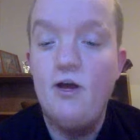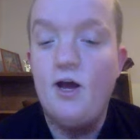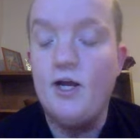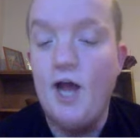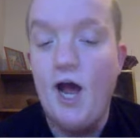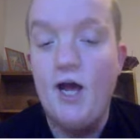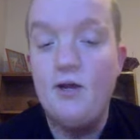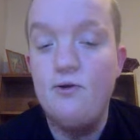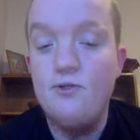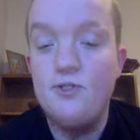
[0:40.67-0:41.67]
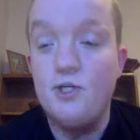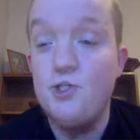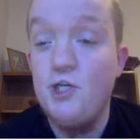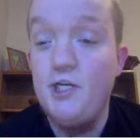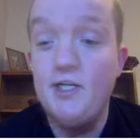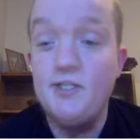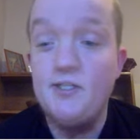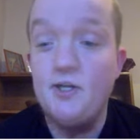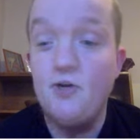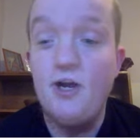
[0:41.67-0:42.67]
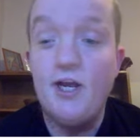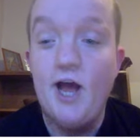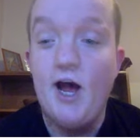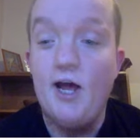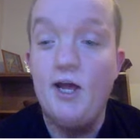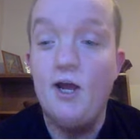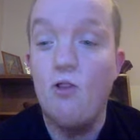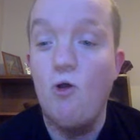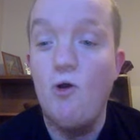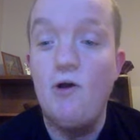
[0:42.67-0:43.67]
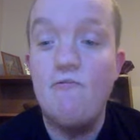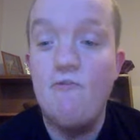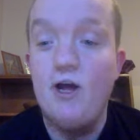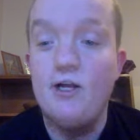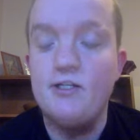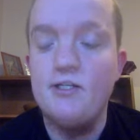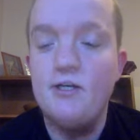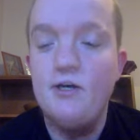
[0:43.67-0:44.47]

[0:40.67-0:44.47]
A guy who's a genius, a great guy, a loyal friend,